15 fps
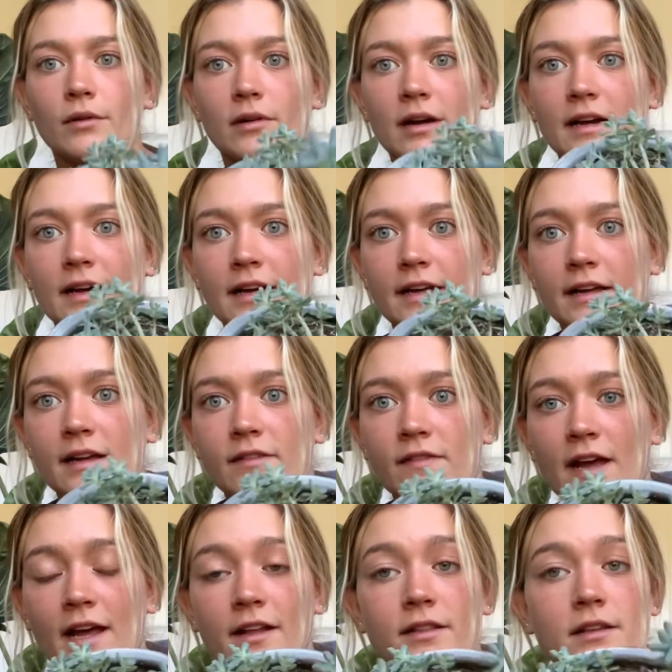I've
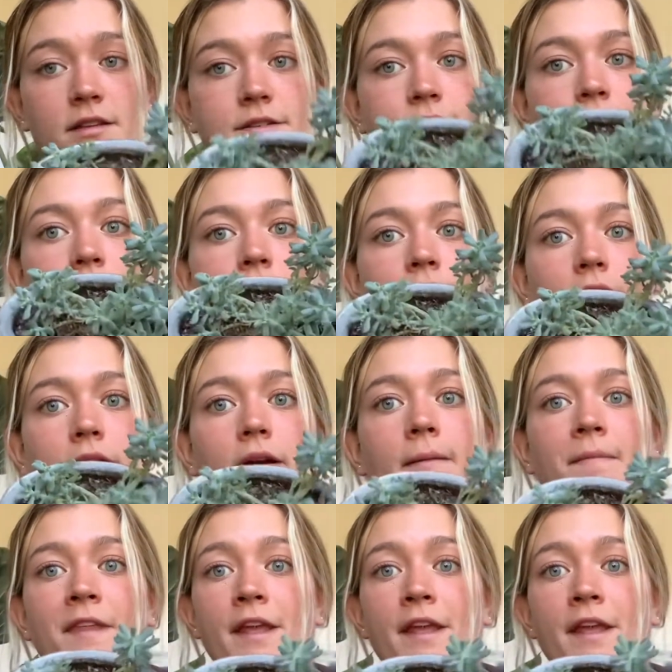had this for